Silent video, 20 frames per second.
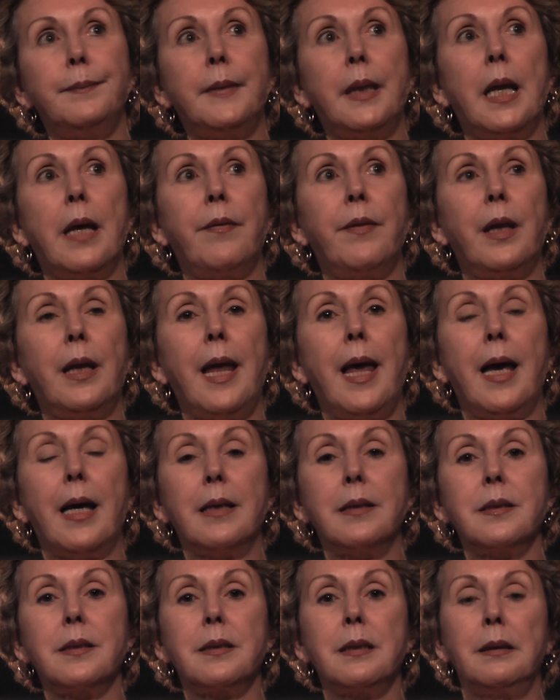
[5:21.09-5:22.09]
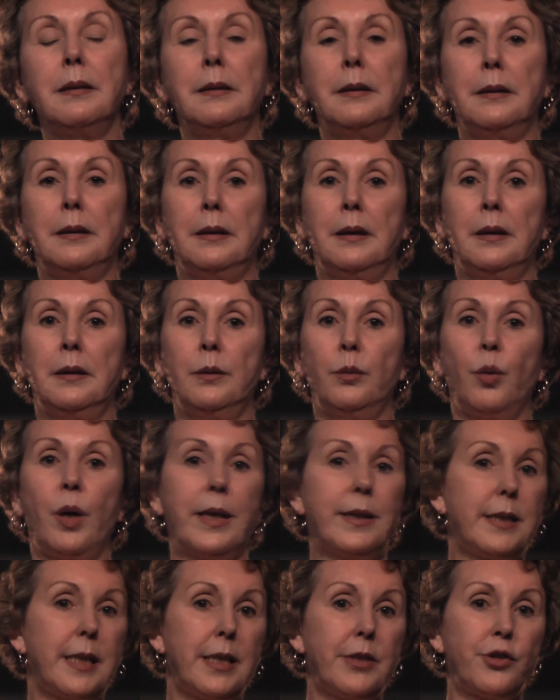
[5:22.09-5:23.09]
Nonetheless, why
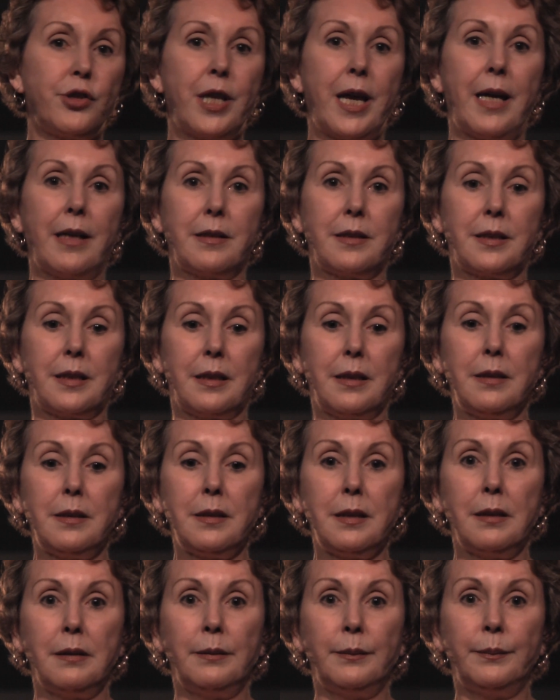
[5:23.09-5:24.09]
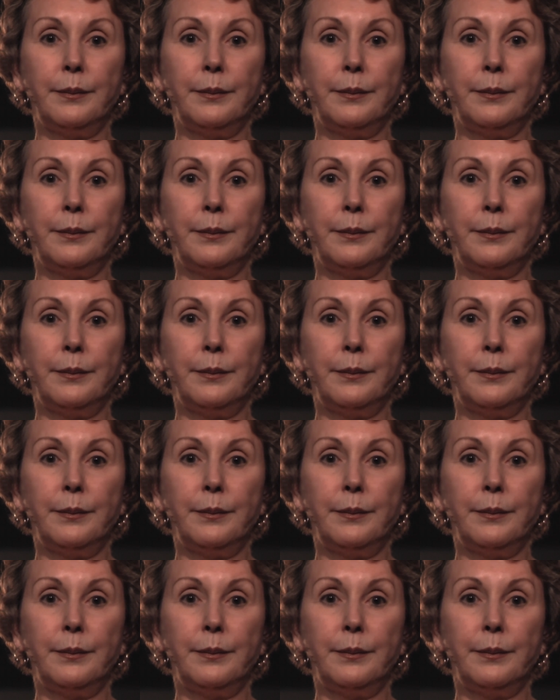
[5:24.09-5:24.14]
take chances?